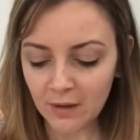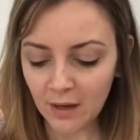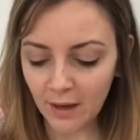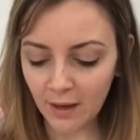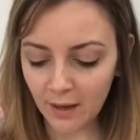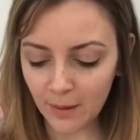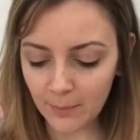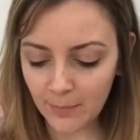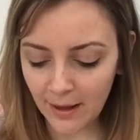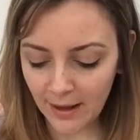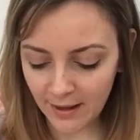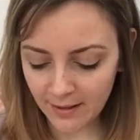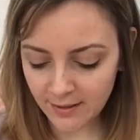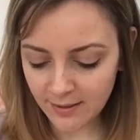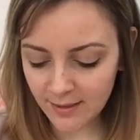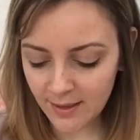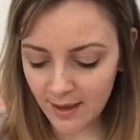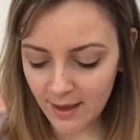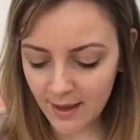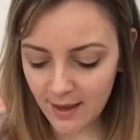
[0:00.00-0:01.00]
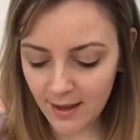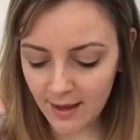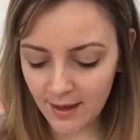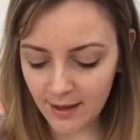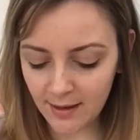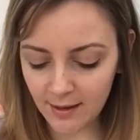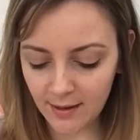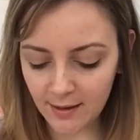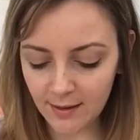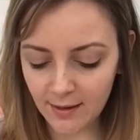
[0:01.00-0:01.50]
Um, and
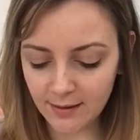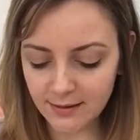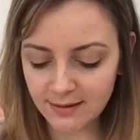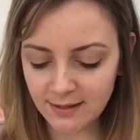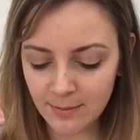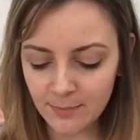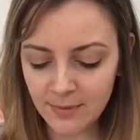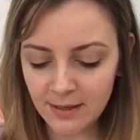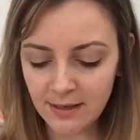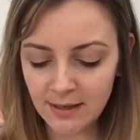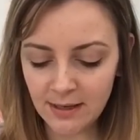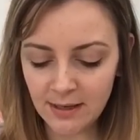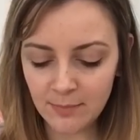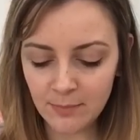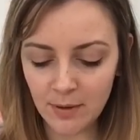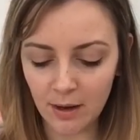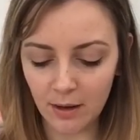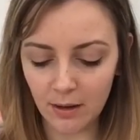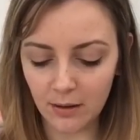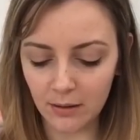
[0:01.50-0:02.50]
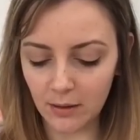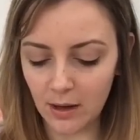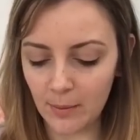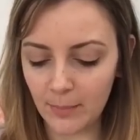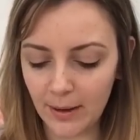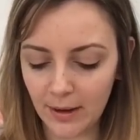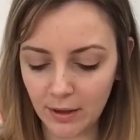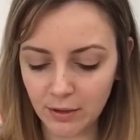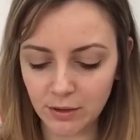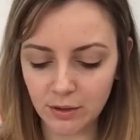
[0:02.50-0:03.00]
they sent me an email
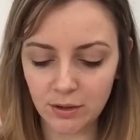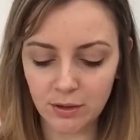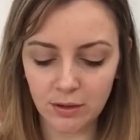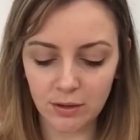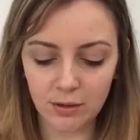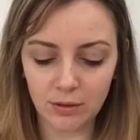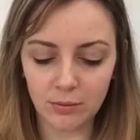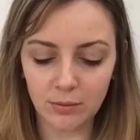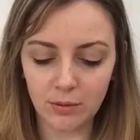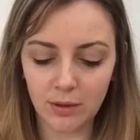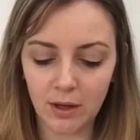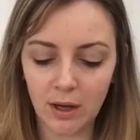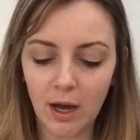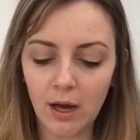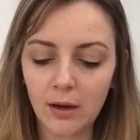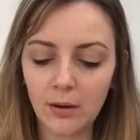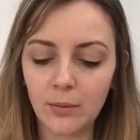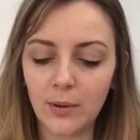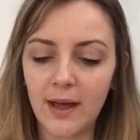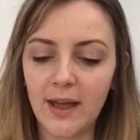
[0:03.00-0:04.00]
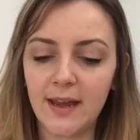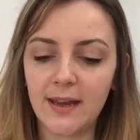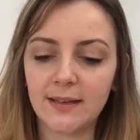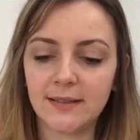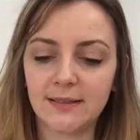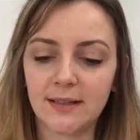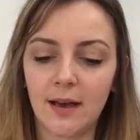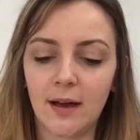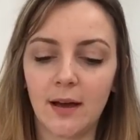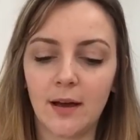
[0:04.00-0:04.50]
about a new
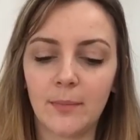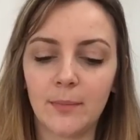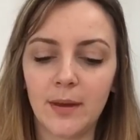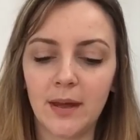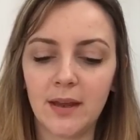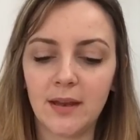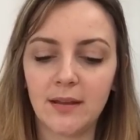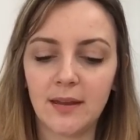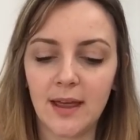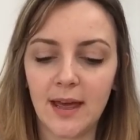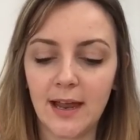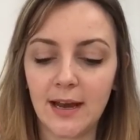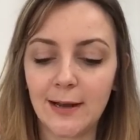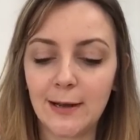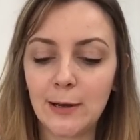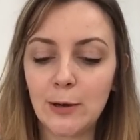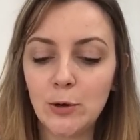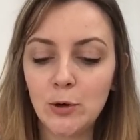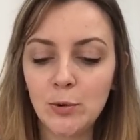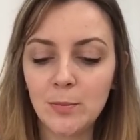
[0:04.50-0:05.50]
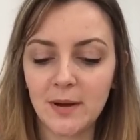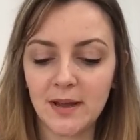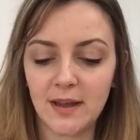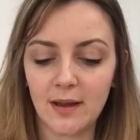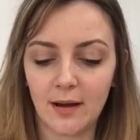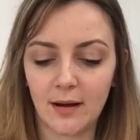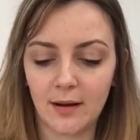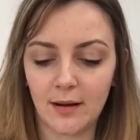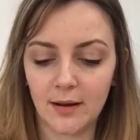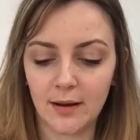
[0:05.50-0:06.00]
colorways um, in their Luma
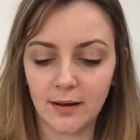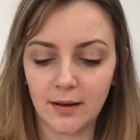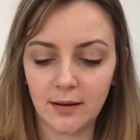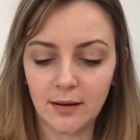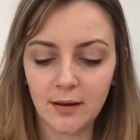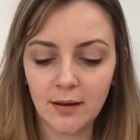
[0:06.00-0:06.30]
yarn.